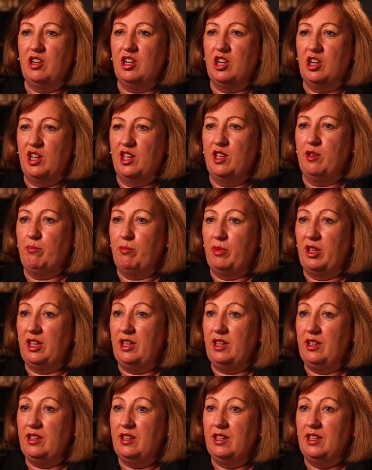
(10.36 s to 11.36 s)
at
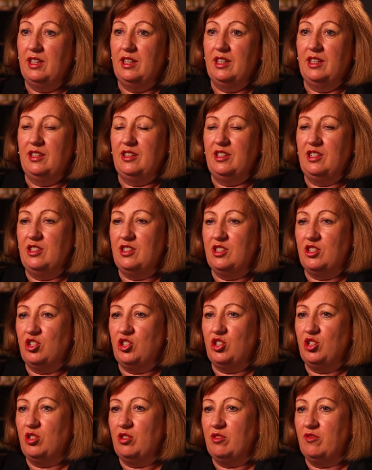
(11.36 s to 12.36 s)
IMB, the
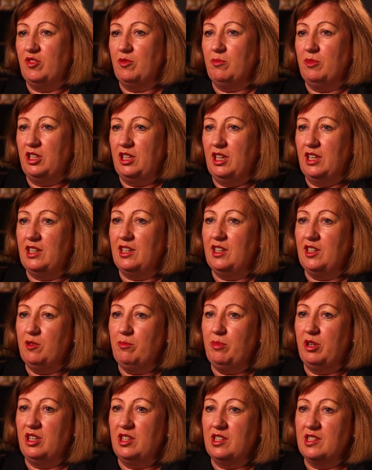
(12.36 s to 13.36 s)
Institute for Molecular
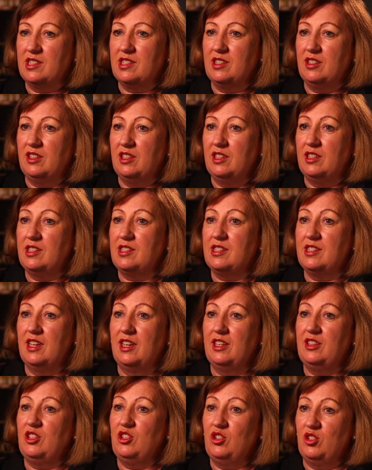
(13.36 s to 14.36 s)
Bioscience
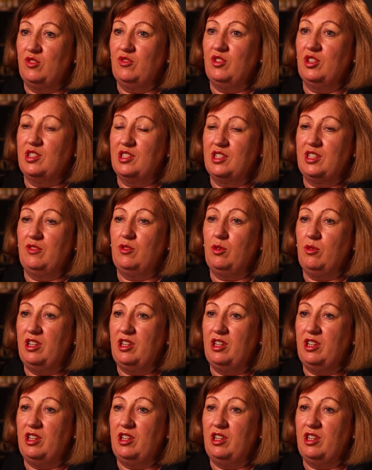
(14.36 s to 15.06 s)
at the University of